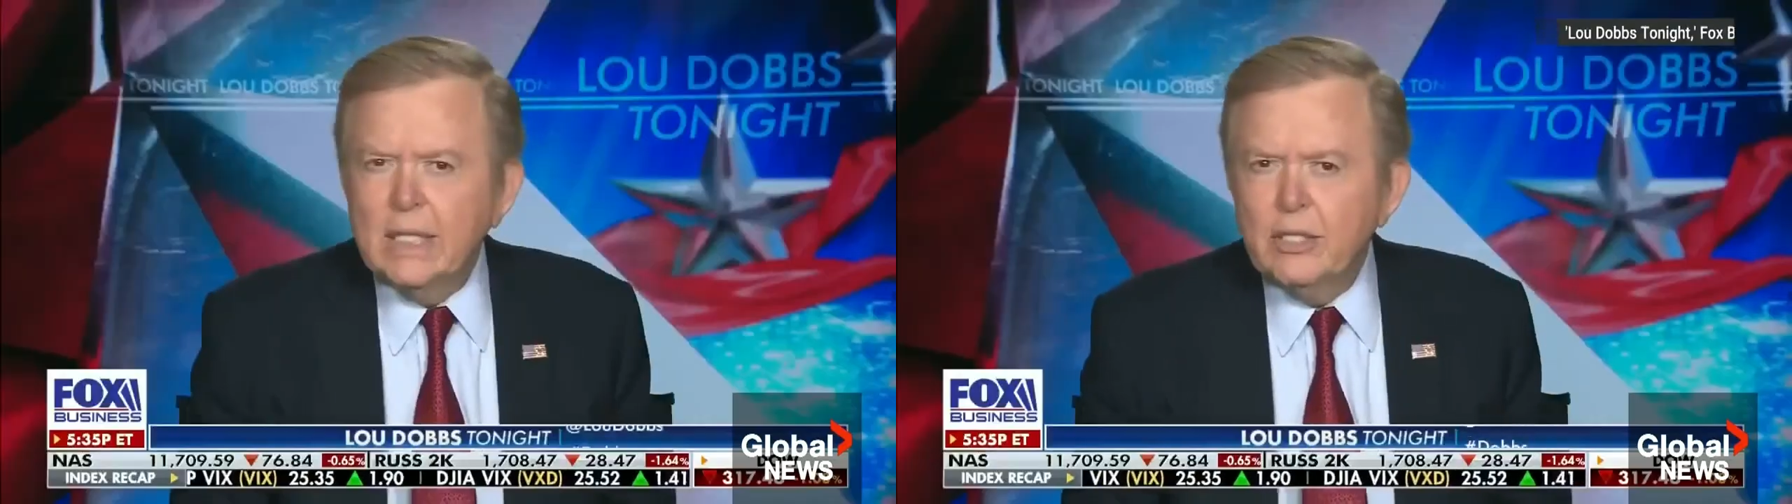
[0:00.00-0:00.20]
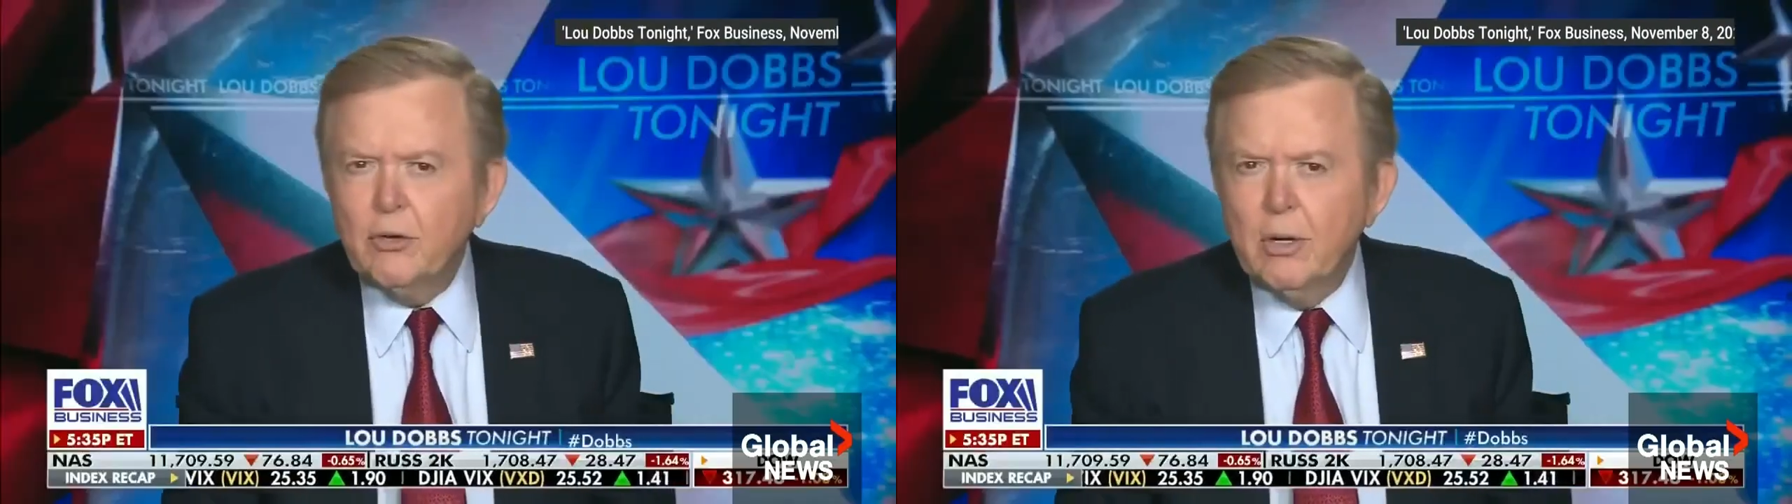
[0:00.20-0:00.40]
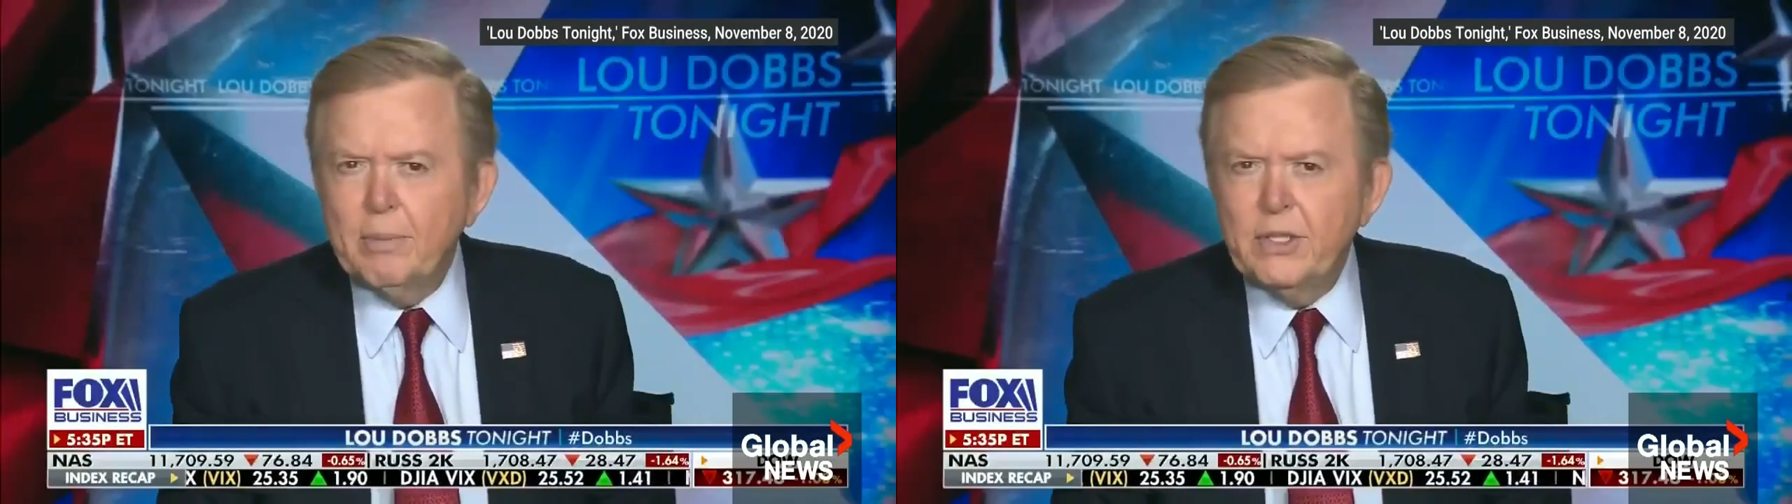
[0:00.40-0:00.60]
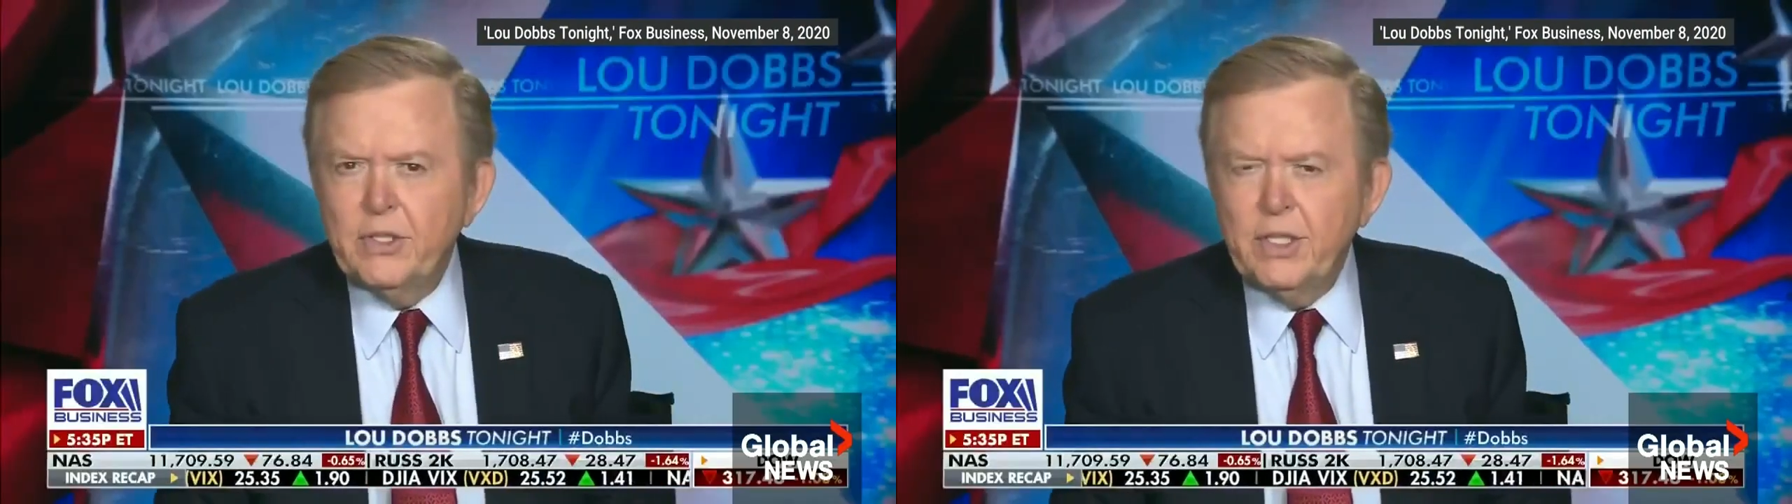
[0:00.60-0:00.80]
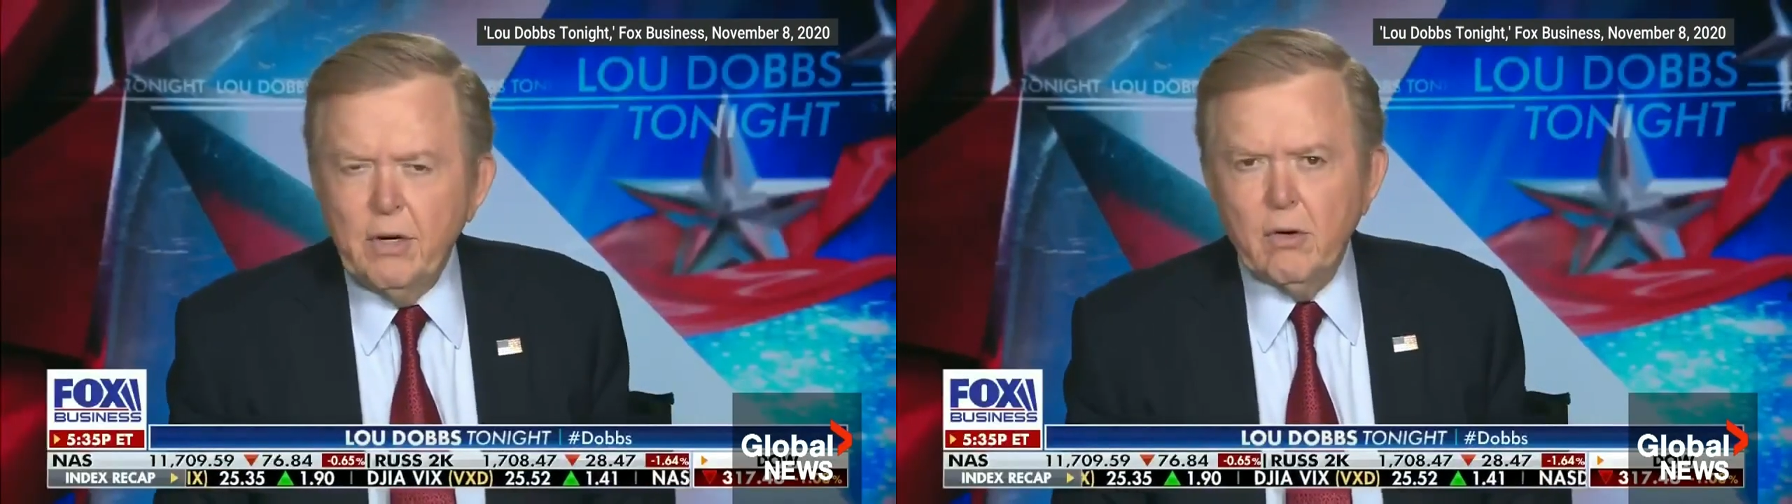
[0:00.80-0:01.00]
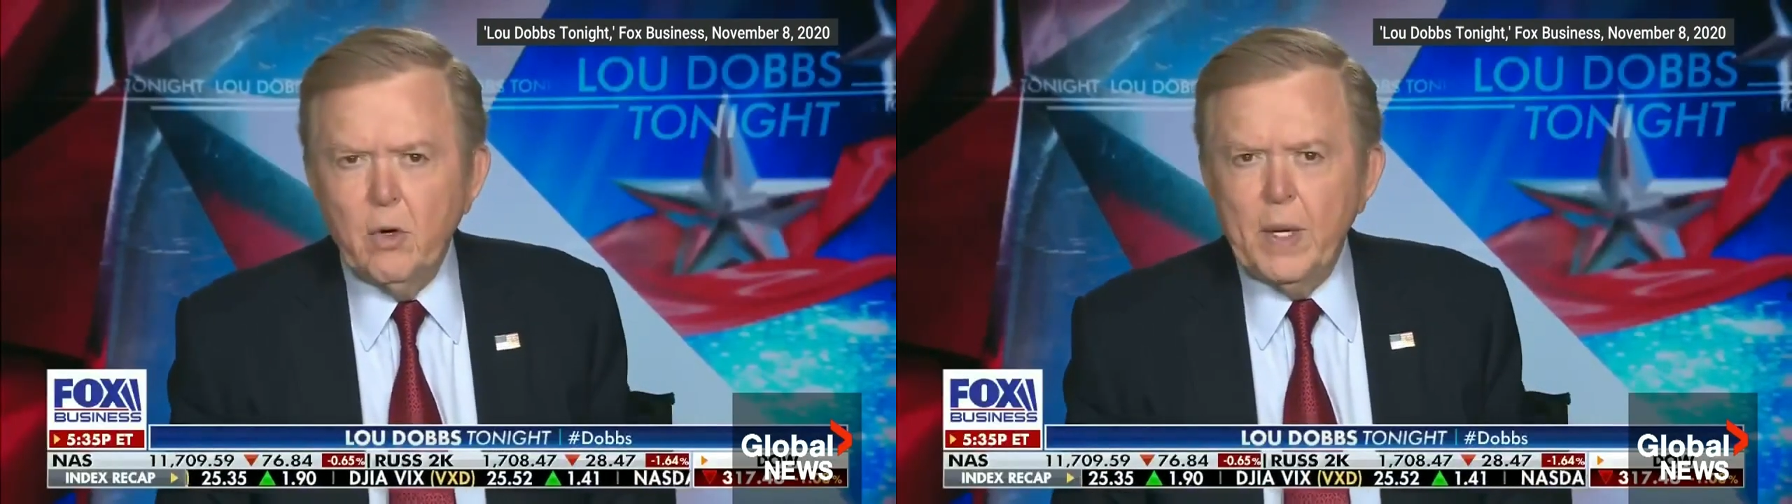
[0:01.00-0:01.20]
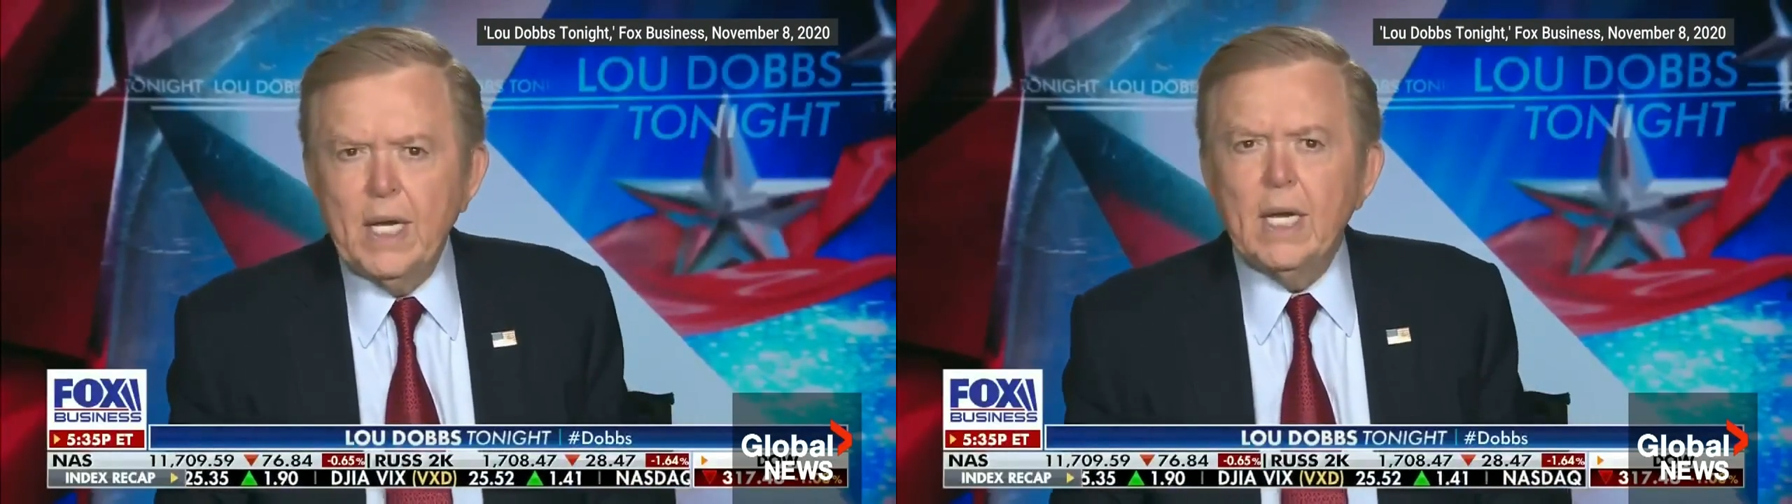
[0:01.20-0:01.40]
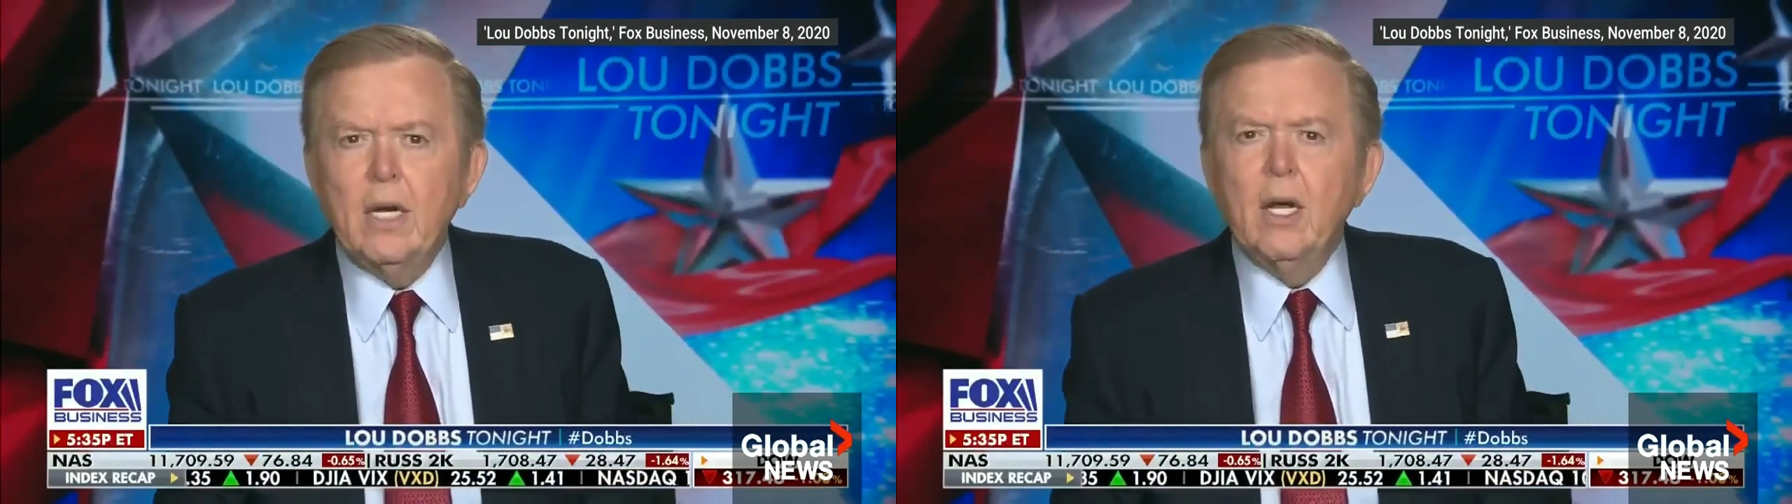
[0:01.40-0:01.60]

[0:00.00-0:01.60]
President Trump is zeroing